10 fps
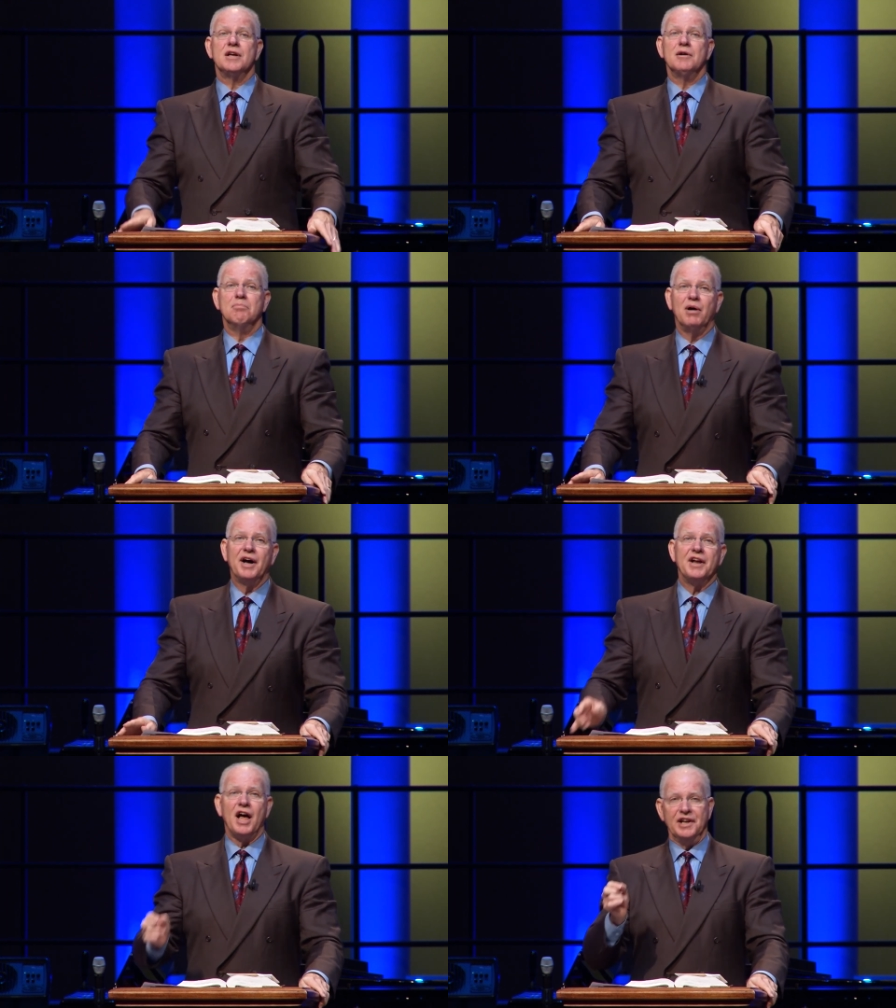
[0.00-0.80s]

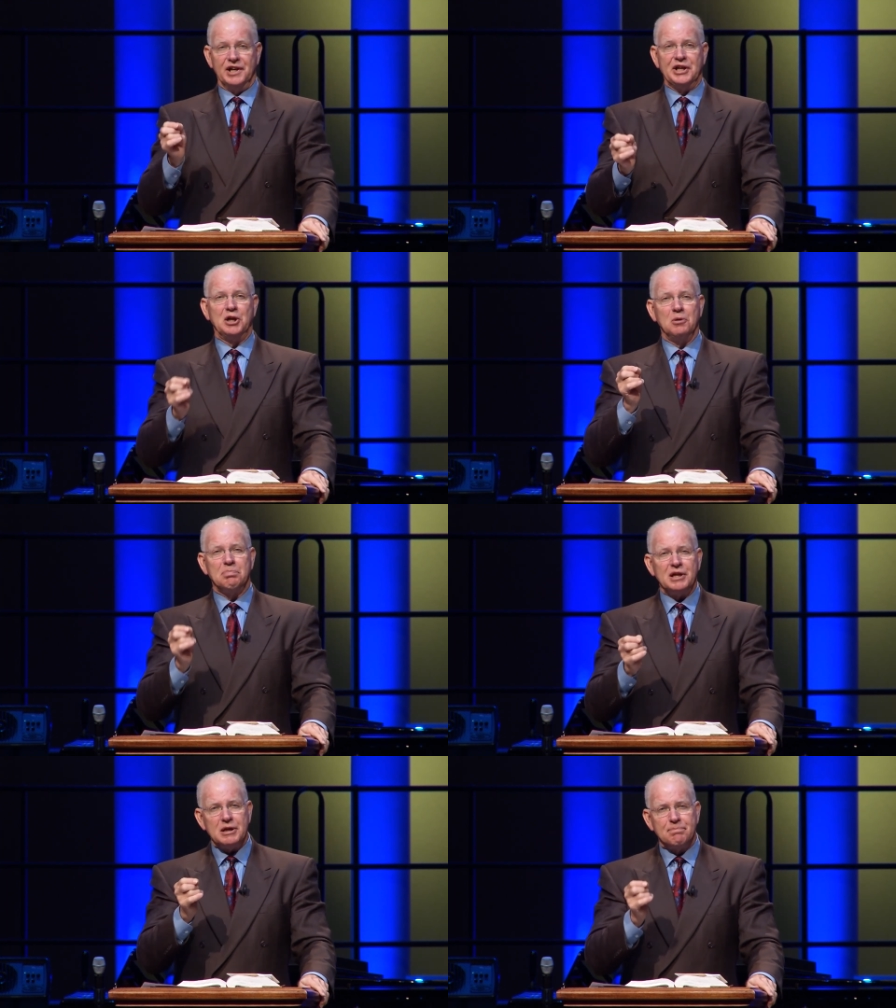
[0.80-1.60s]
but a little
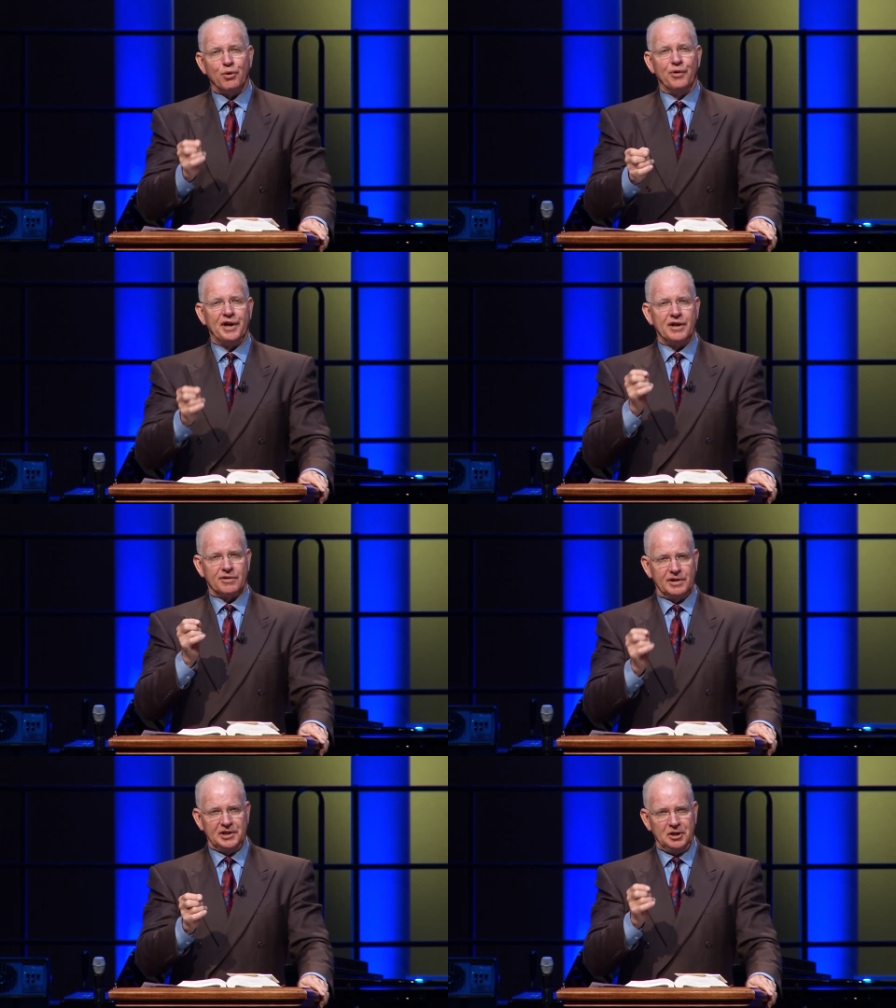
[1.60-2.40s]
bitty boy or
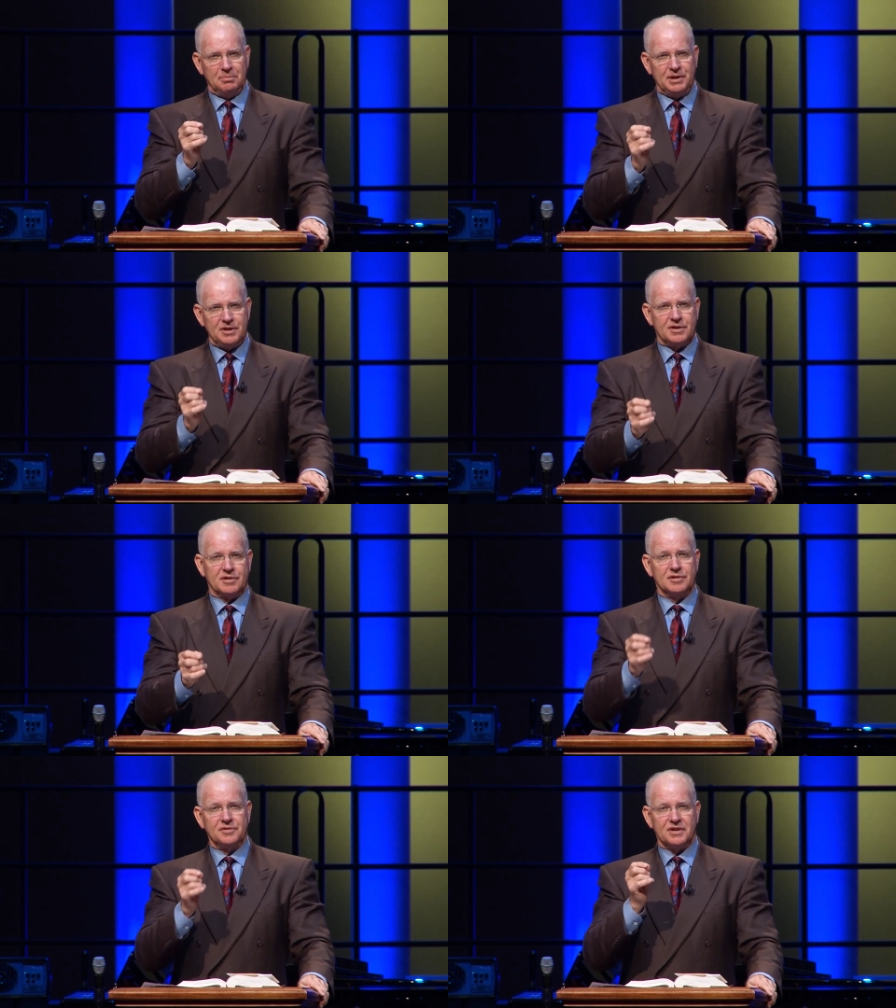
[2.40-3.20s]
a little bitty
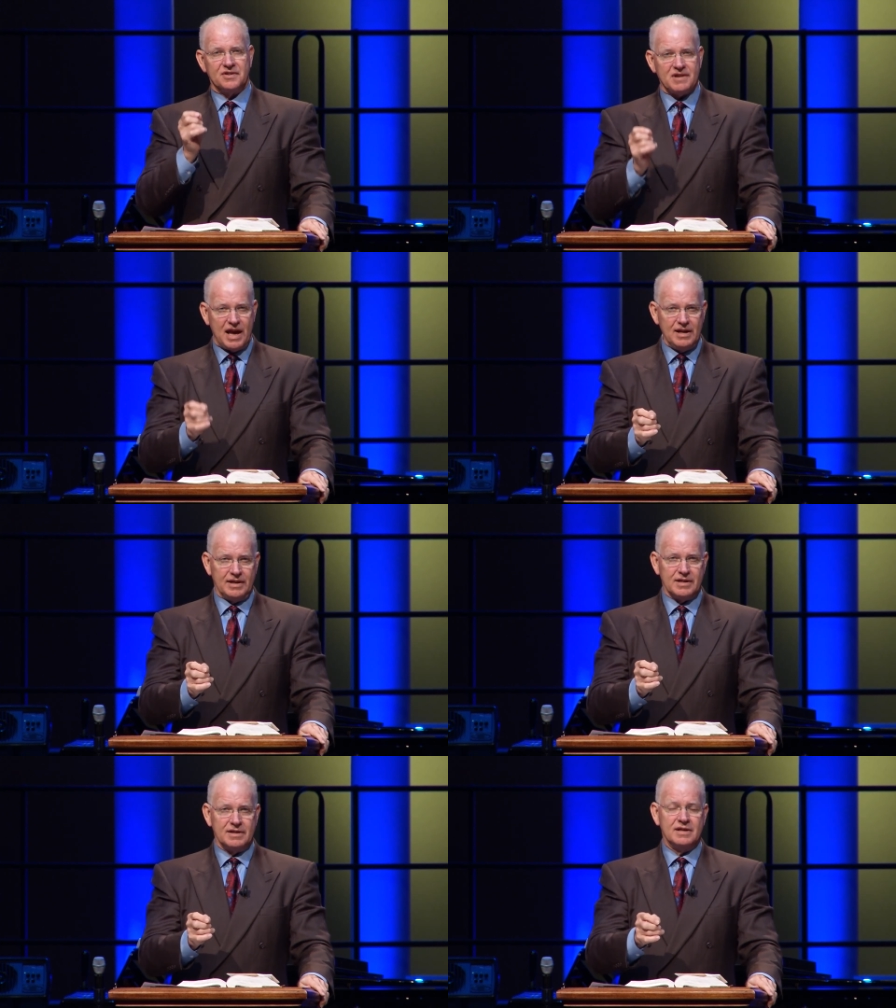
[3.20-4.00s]
girl that is
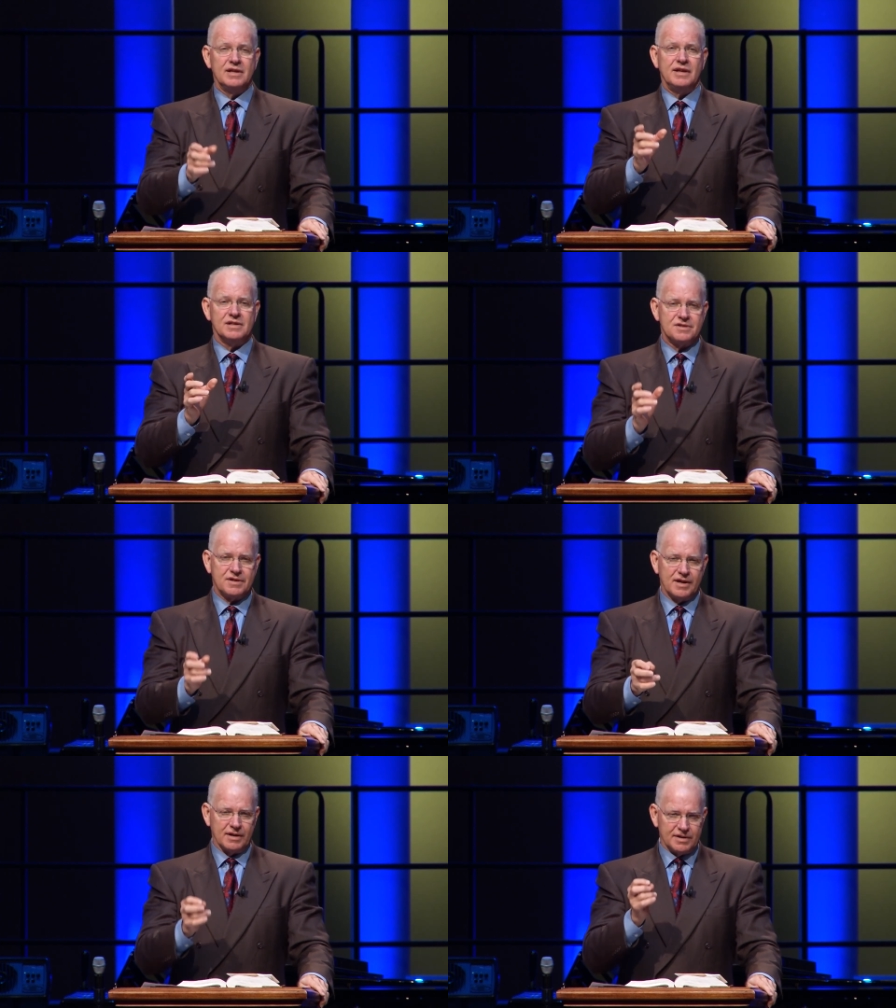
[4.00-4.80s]
alien and
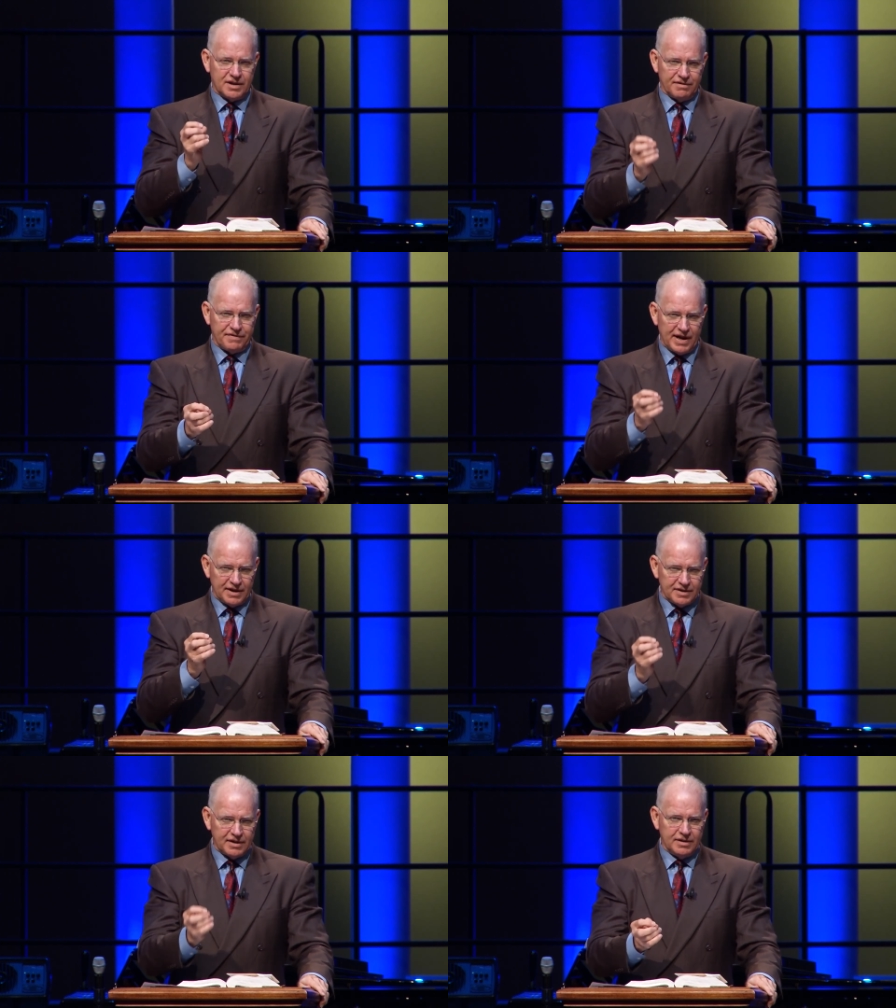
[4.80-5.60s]
scared can
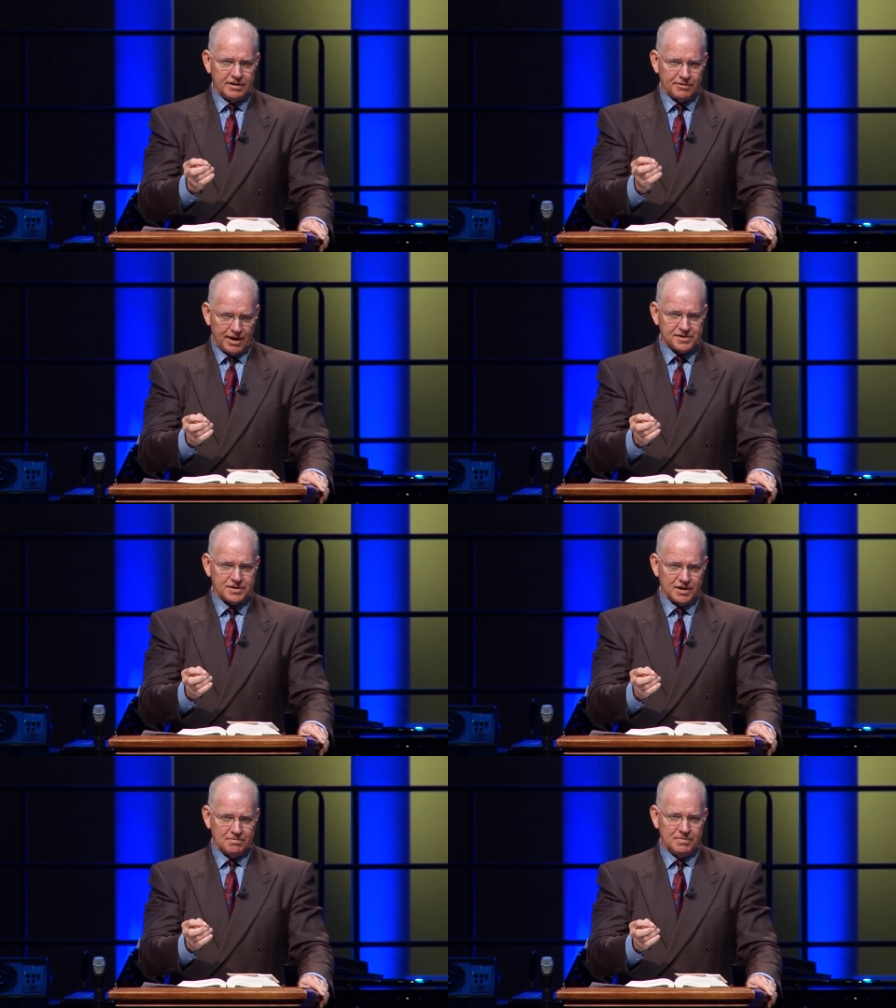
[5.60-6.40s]
find rest in him.